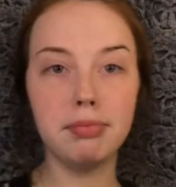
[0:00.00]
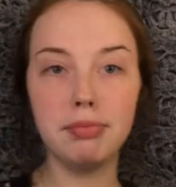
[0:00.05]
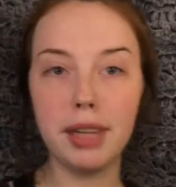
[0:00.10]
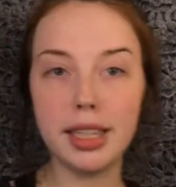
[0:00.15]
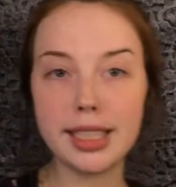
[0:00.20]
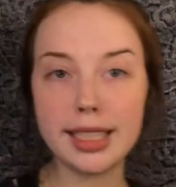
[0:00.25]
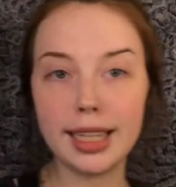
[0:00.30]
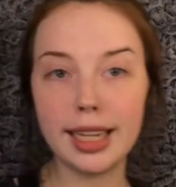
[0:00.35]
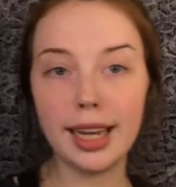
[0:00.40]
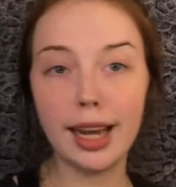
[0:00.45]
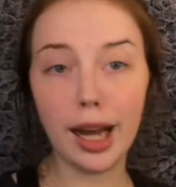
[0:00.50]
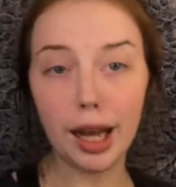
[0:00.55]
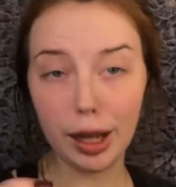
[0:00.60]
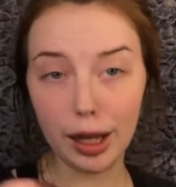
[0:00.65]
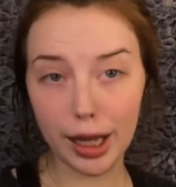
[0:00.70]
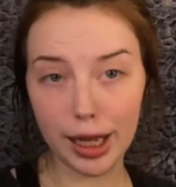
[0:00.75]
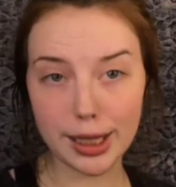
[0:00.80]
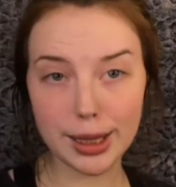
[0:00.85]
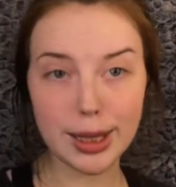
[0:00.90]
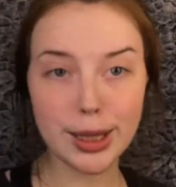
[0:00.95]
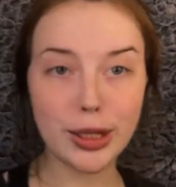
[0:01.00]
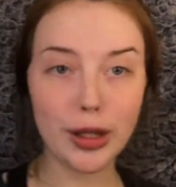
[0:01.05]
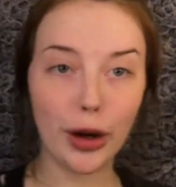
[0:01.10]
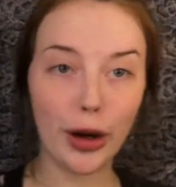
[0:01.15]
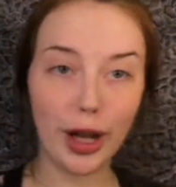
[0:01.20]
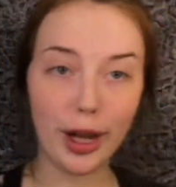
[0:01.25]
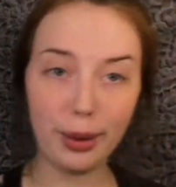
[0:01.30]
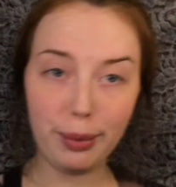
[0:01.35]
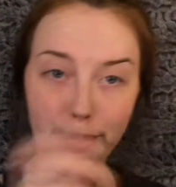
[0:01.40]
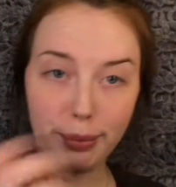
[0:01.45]
Basically, let's get
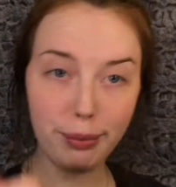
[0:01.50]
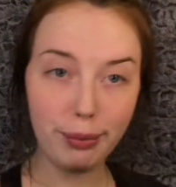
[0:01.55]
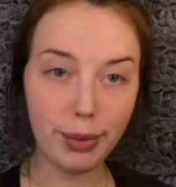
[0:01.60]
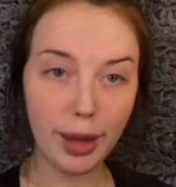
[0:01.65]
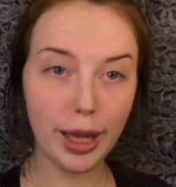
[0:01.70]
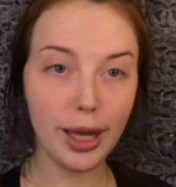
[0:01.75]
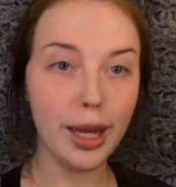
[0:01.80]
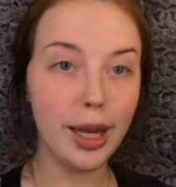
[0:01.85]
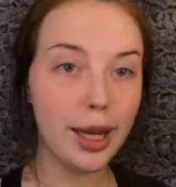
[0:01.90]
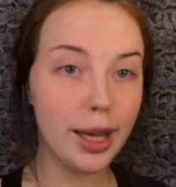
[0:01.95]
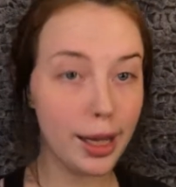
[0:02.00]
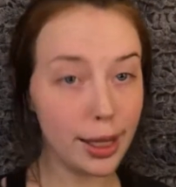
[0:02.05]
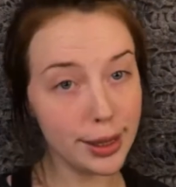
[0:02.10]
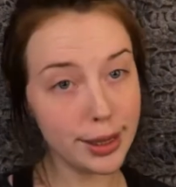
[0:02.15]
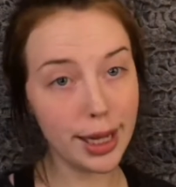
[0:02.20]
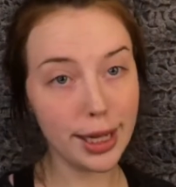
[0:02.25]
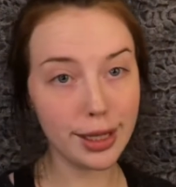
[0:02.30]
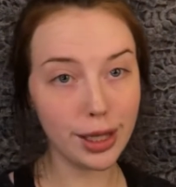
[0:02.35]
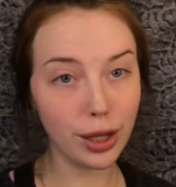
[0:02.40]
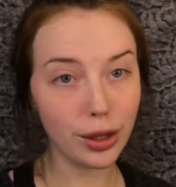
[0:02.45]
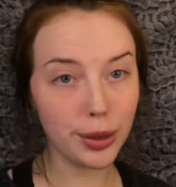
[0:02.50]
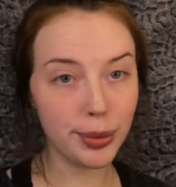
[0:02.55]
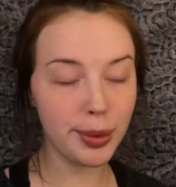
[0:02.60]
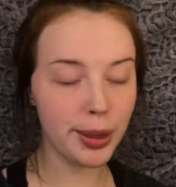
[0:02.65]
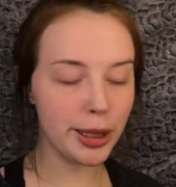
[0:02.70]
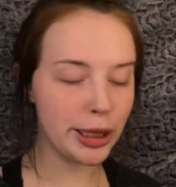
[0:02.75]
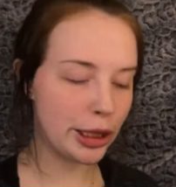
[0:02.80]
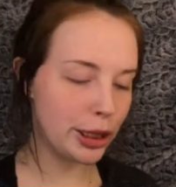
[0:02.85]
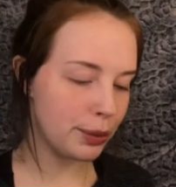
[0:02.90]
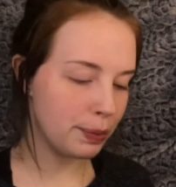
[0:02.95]
started because I talk too
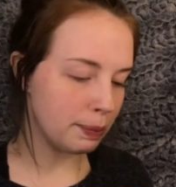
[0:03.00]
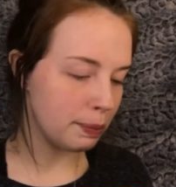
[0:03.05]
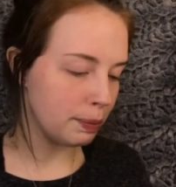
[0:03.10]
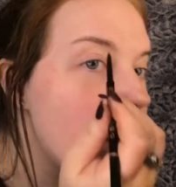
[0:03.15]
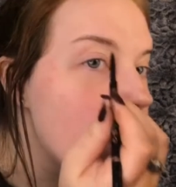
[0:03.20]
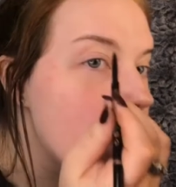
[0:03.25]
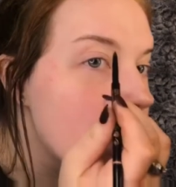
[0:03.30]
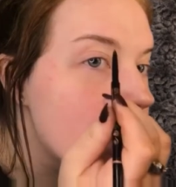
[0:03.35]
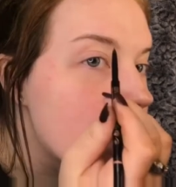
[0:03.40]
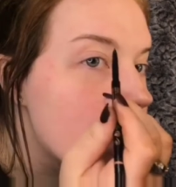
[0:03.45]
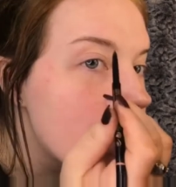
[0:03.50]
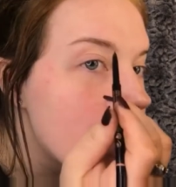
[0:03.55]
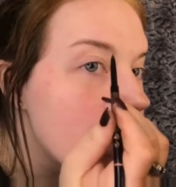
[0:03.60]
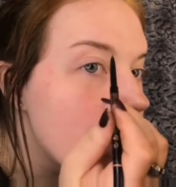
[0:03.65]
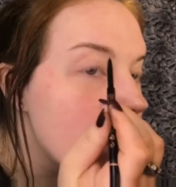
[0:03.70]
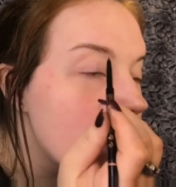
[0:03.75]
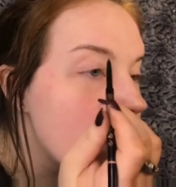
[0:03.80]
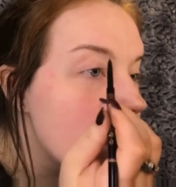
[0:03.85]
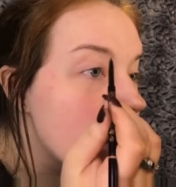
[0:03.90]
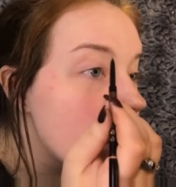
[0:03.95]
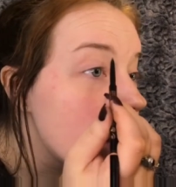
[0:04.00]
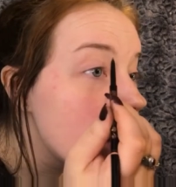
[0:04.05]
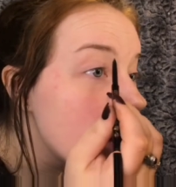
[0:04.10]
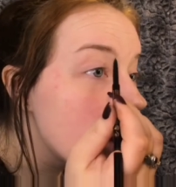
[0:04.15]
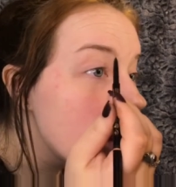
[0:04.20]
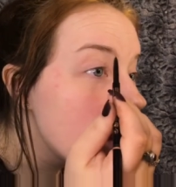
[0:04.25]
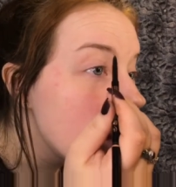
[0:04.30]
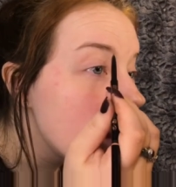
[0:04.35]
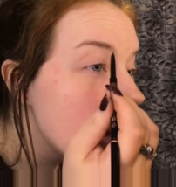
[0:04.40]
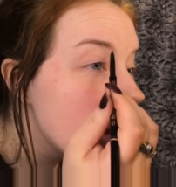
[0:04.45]
much. I start
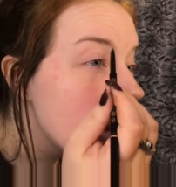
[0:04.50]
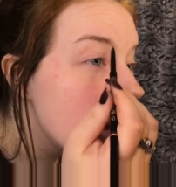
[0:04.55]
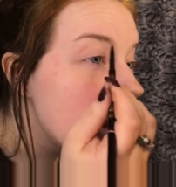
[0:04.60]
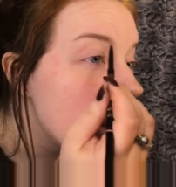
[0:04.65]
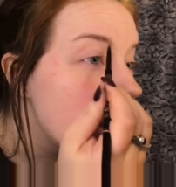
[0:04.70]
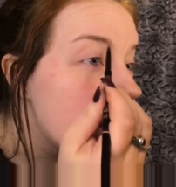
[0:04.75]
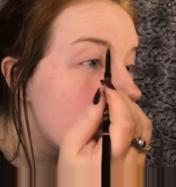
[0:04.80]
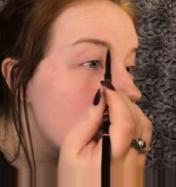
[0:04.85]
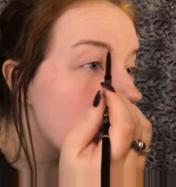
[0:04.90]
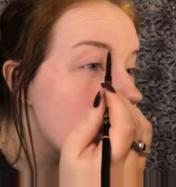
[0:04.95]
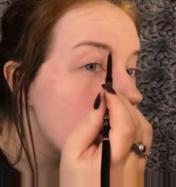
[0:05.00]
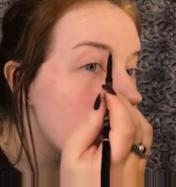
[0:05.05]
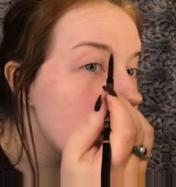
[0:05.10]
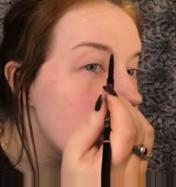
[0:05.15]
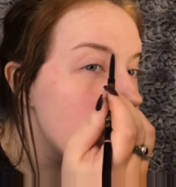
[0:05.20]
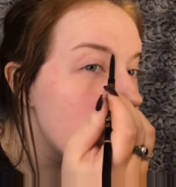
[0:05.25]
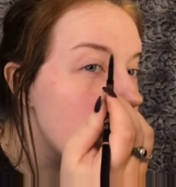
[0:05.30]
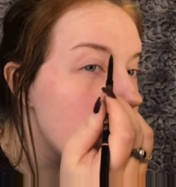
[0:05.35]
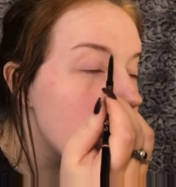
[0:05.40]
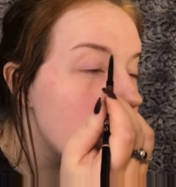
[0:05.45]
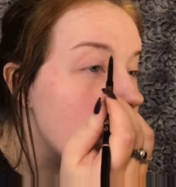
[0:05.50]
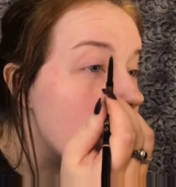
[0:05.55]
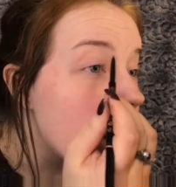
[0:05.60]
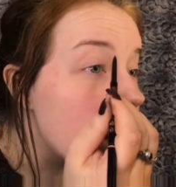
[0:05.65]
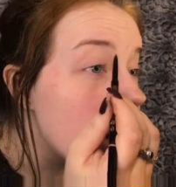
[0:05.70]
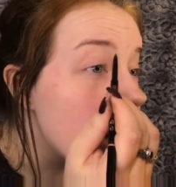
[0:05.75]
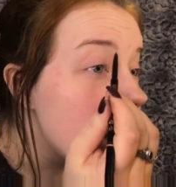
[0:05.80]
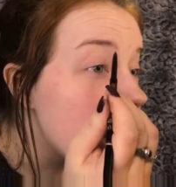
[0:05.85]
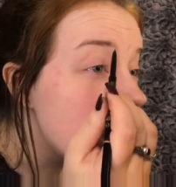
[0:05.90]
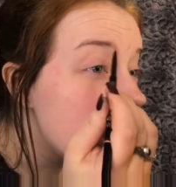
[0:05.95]
in the front of my
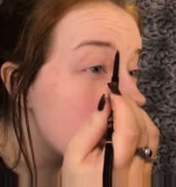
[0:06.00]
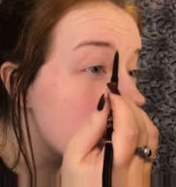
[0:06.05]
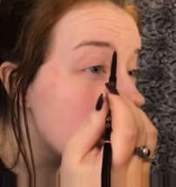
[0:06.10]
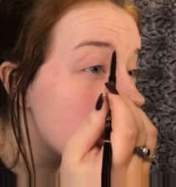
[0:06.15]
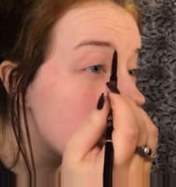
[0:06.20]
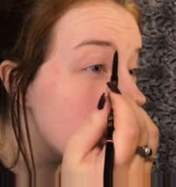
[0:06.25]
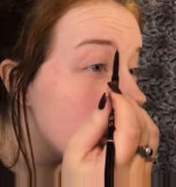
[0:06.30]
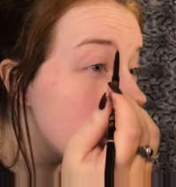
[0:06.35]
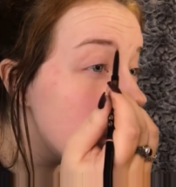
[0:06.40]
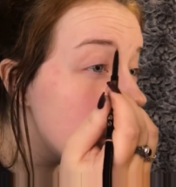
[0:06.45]
brow and just